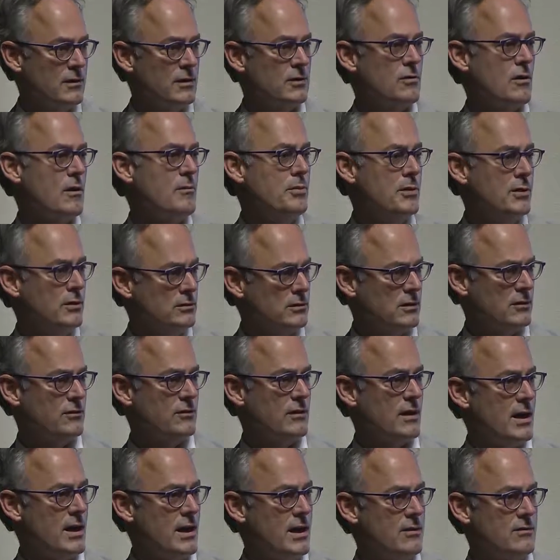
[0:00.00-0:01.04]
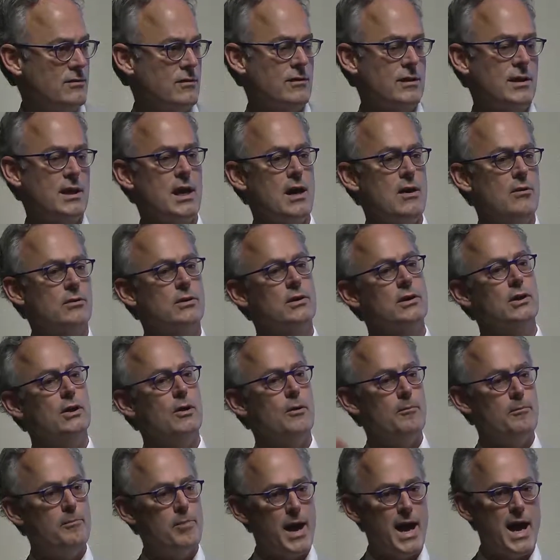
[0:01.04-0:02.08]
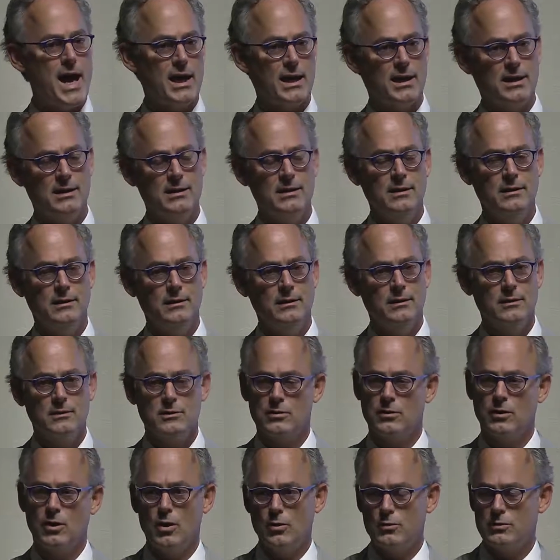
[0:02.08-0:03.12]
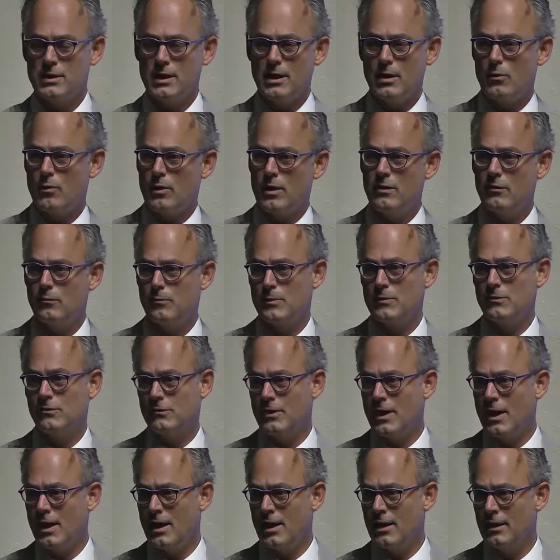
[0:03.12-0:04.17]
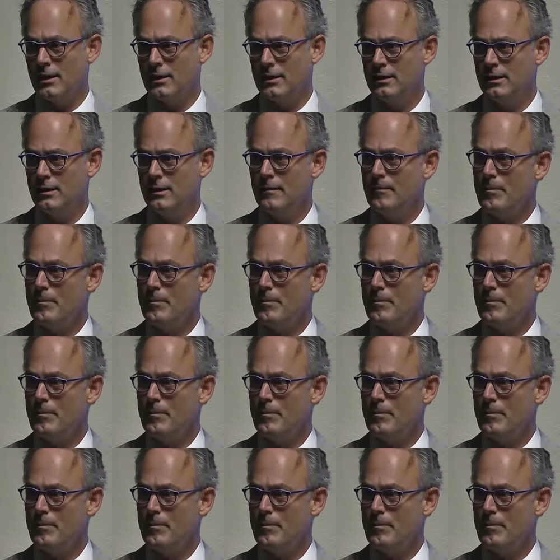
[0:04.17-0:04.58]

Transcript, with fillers: the tribunal decides that the Count can go back to the hotel where he's been staying,